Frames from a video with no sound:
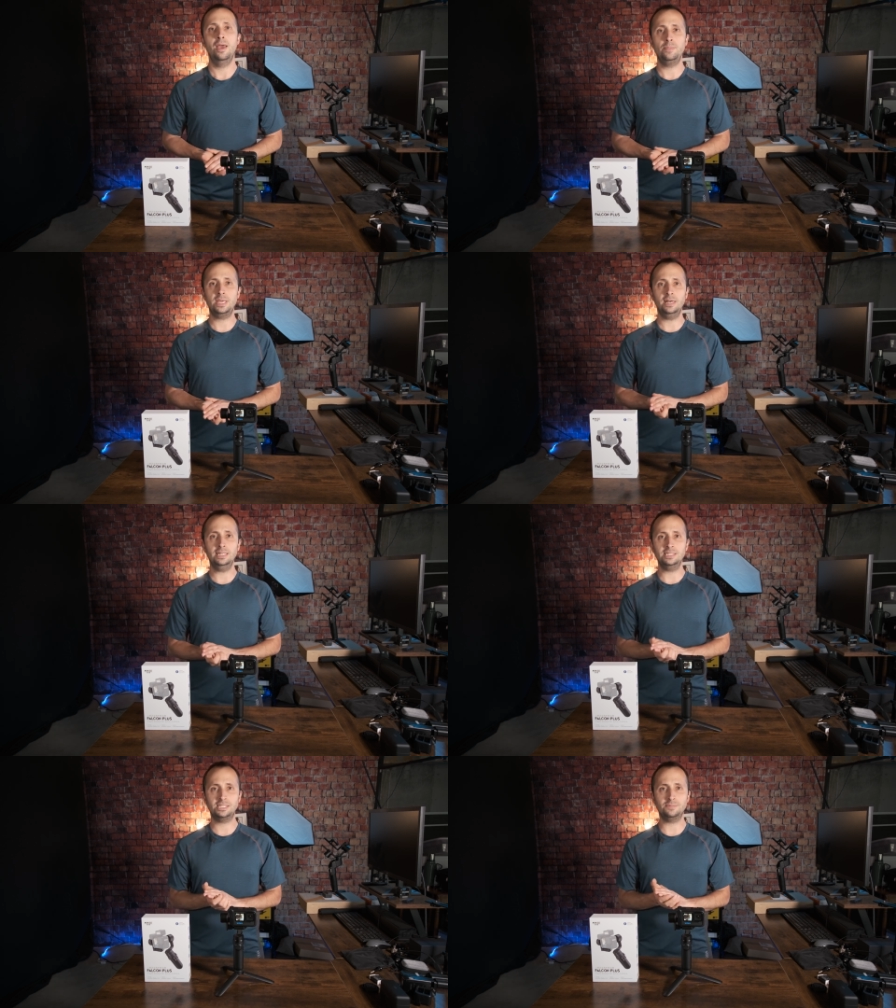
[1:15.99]

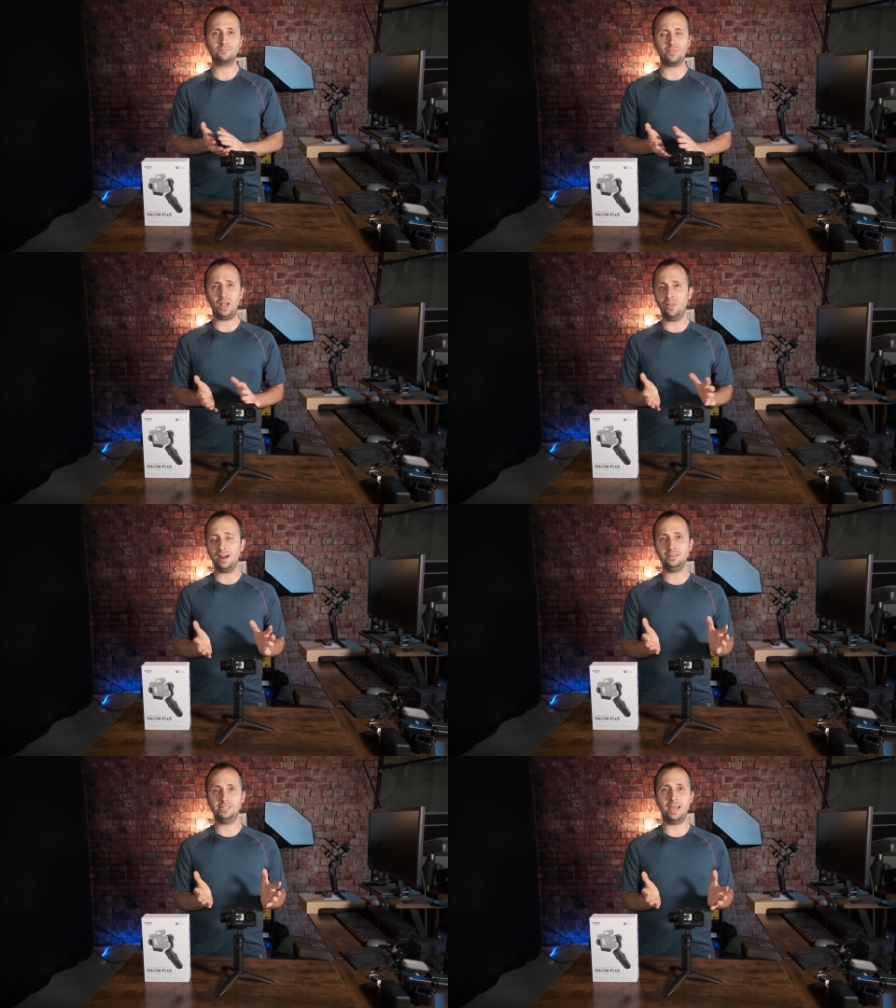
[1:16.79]
because a
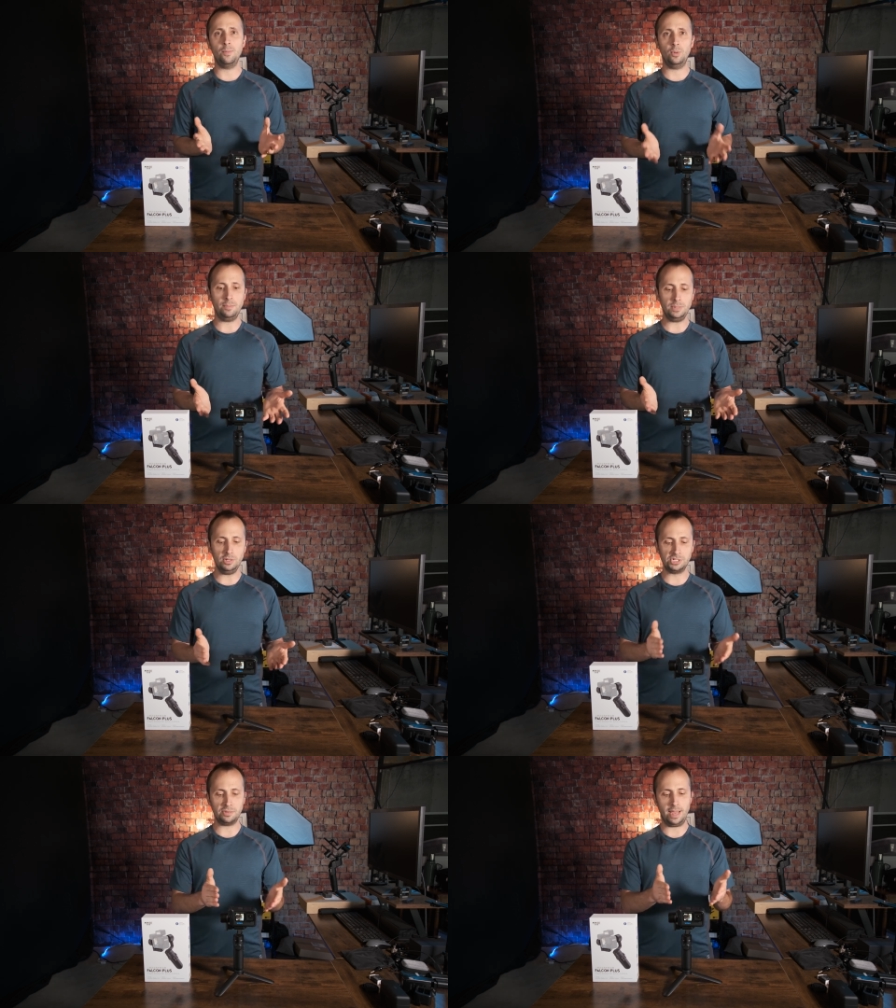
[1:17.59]
lot of the time when I'm
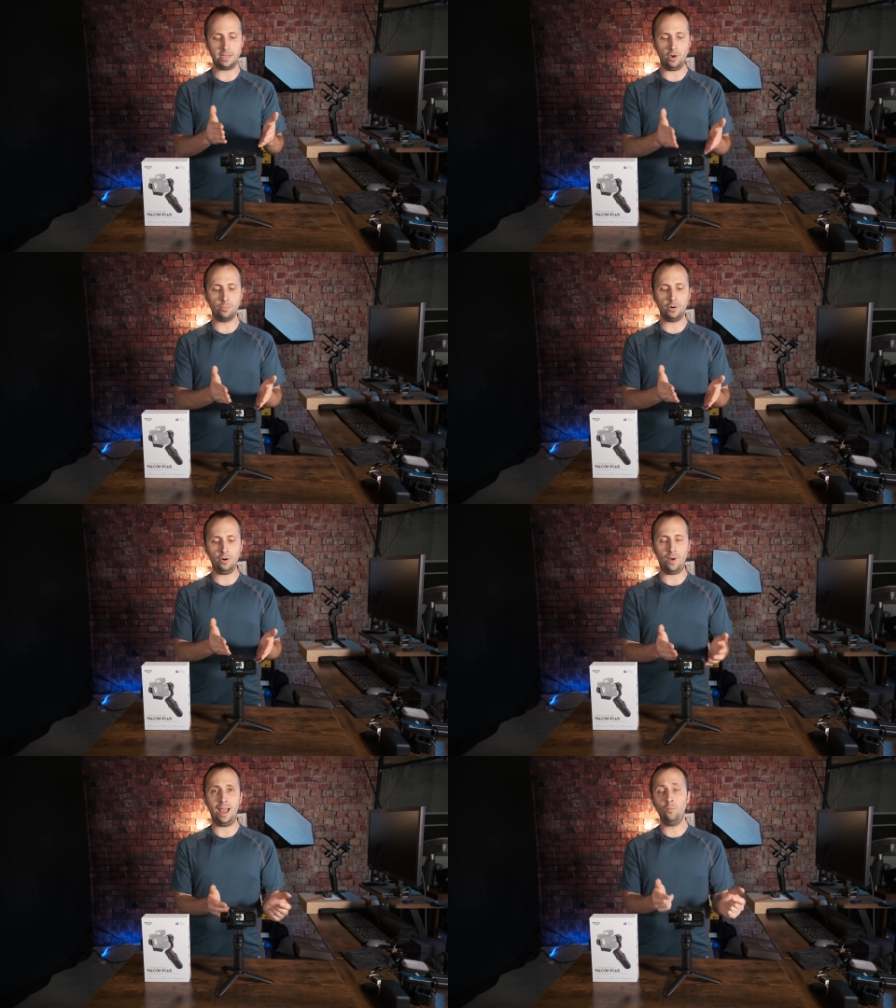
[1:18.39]
using my
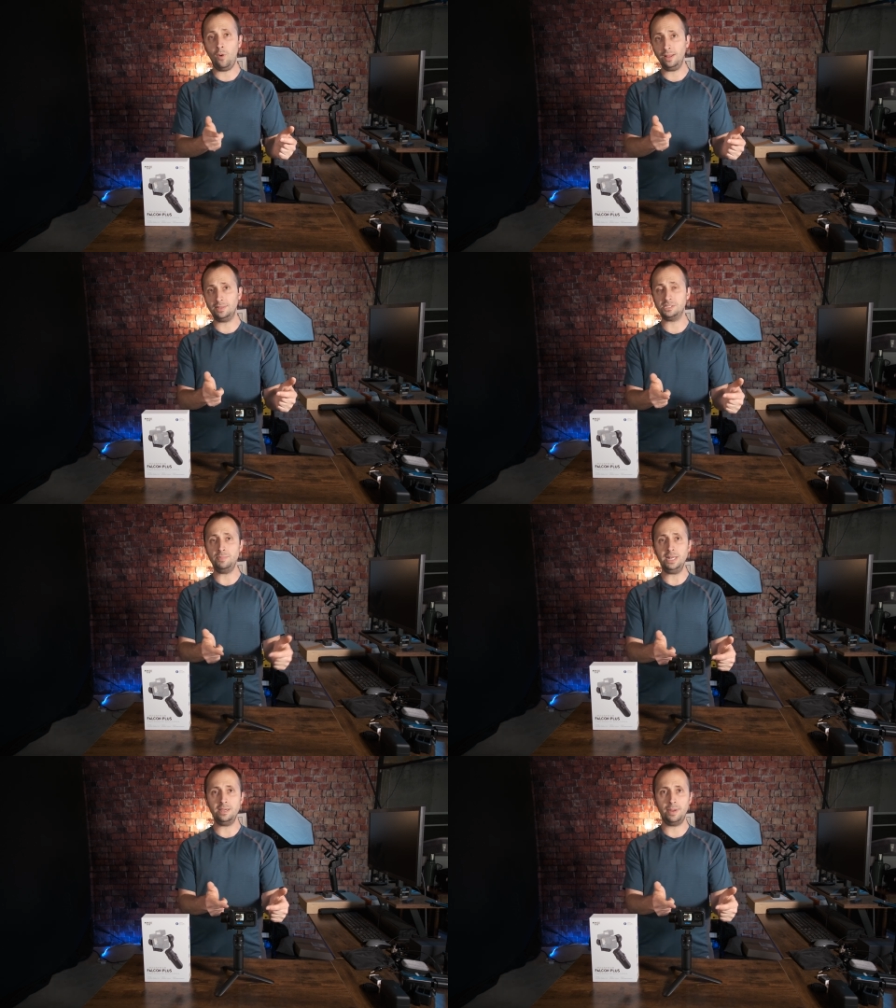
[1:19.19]
GoPro, I want this
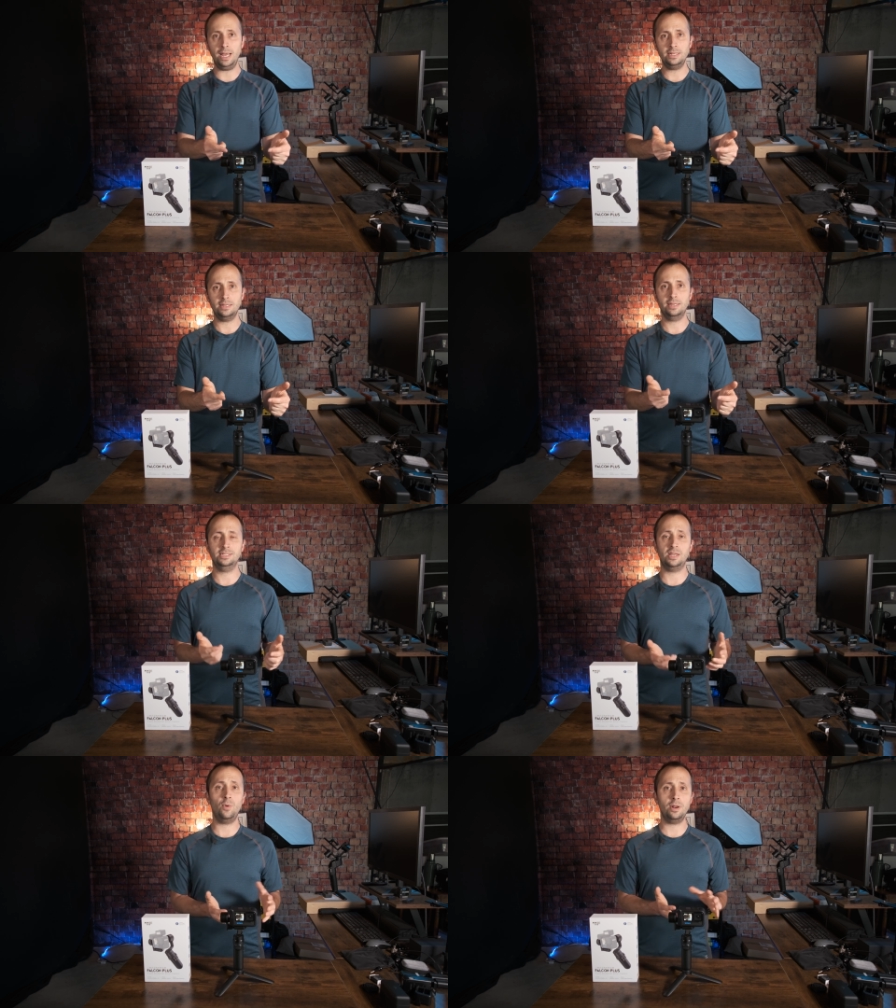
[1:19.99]
Media Mod
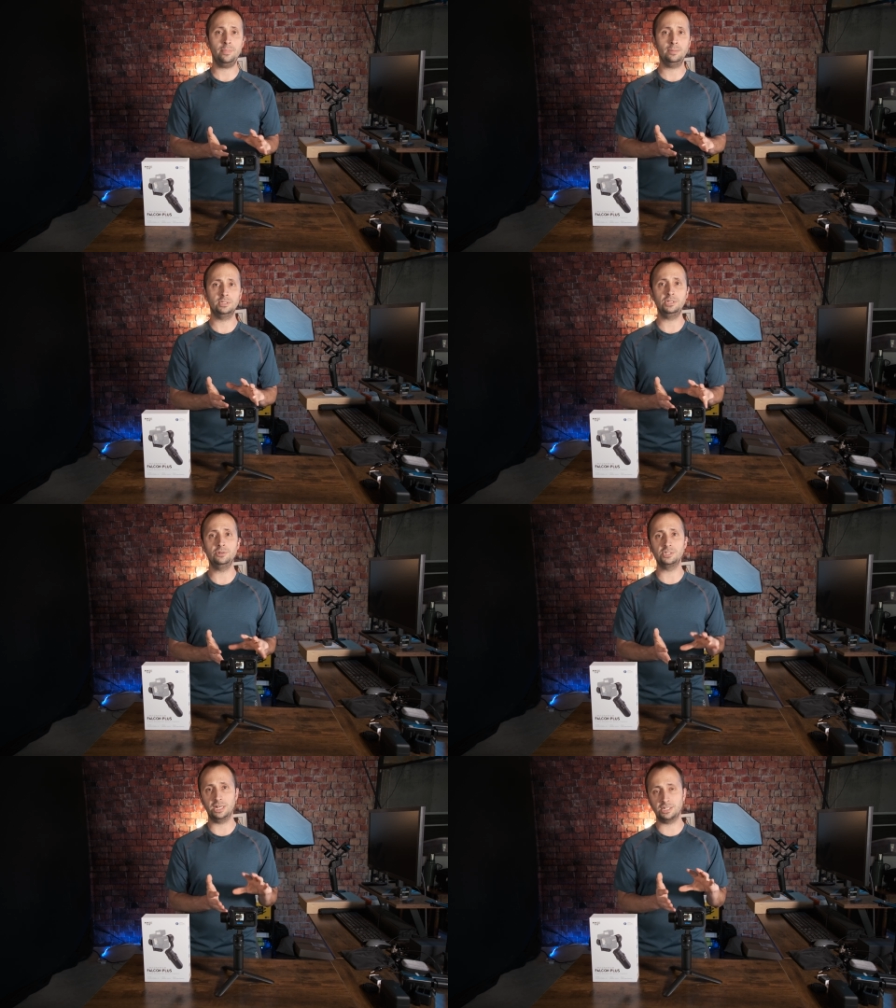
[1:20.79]
because I want to be able to
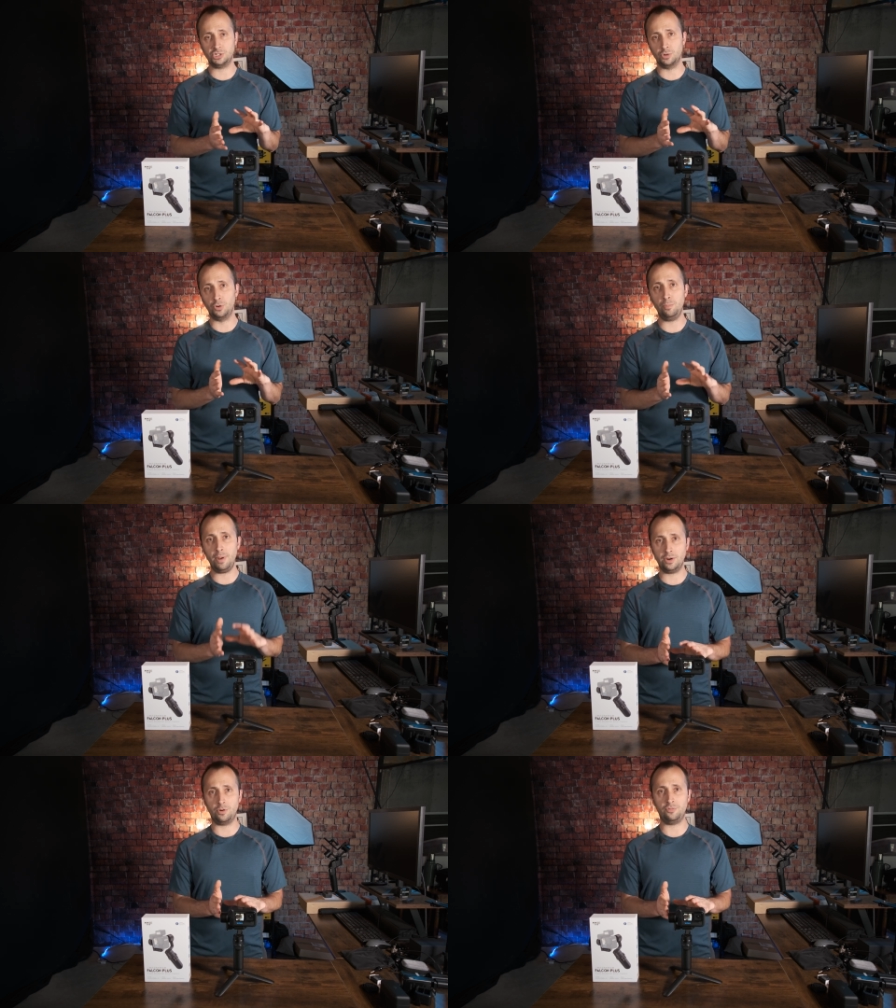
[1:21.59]
use an external
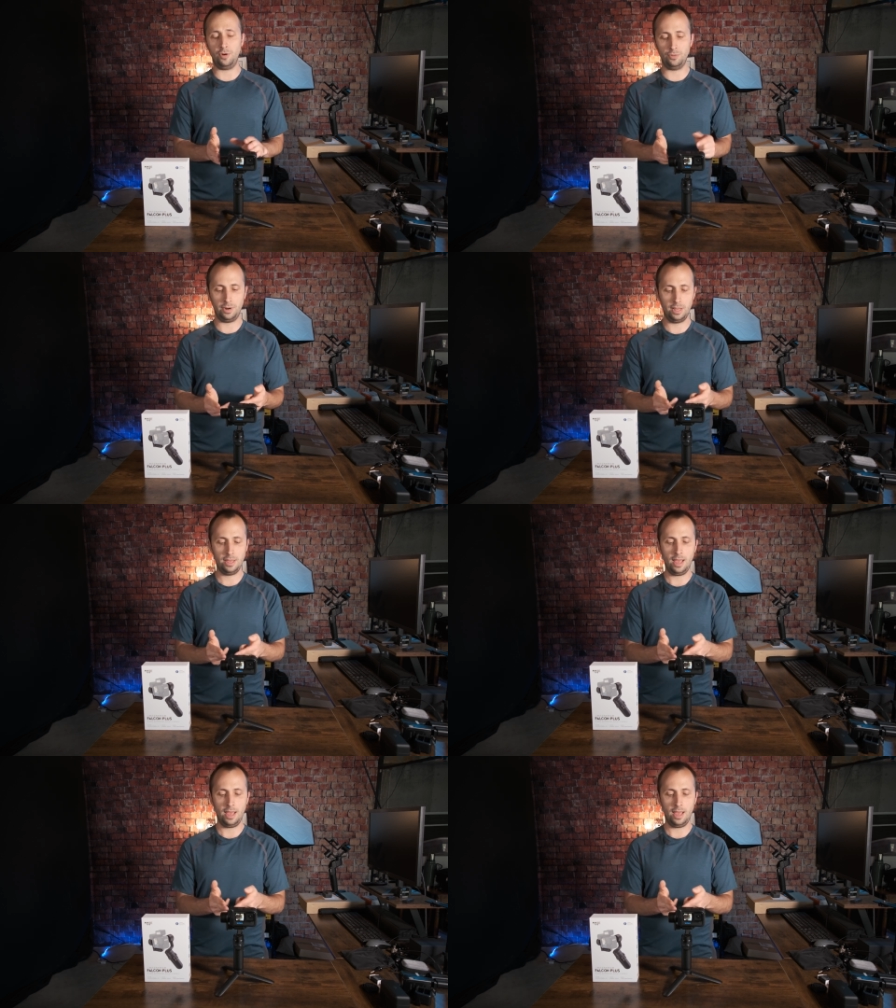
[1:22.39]
microphone